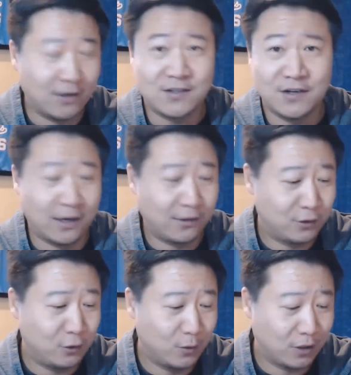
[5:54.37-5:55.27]
It's another
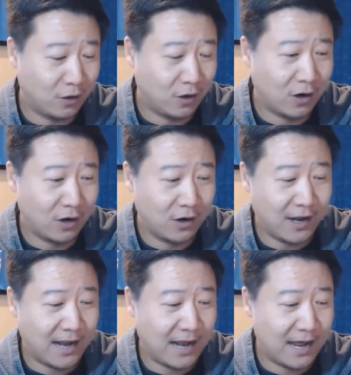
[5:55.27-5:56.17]
Tua card,
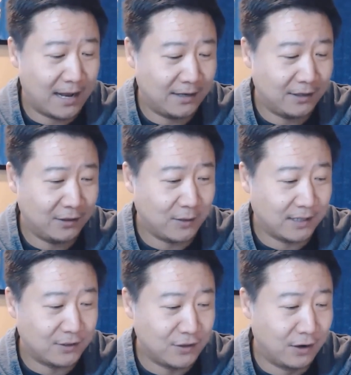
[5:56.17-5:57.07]
and you
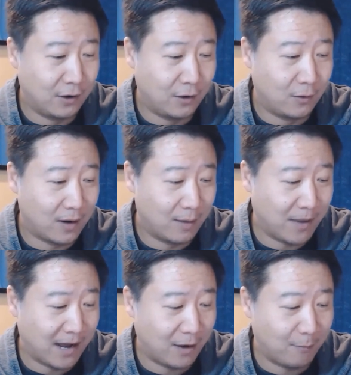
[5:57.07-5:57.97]
guys know
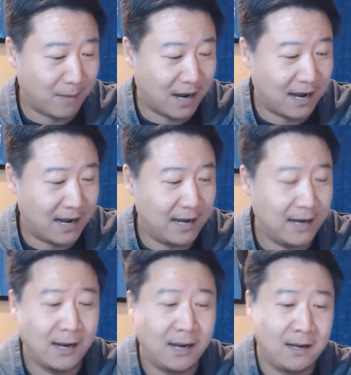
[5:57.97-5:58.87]
about my
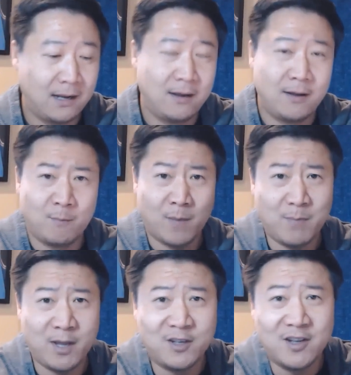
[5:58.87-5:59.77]

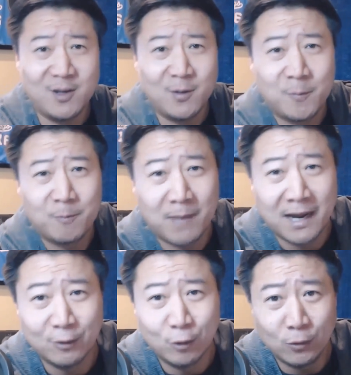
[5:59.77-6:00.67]
big D, my
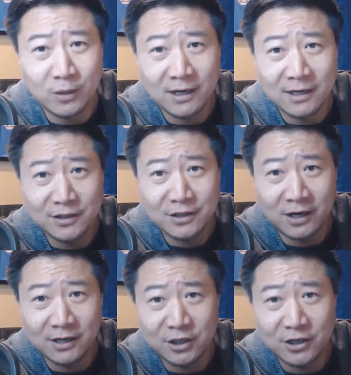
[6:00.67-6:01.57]
Luka
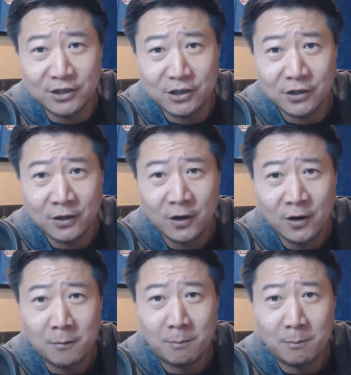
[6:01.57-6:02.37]
Doncic, my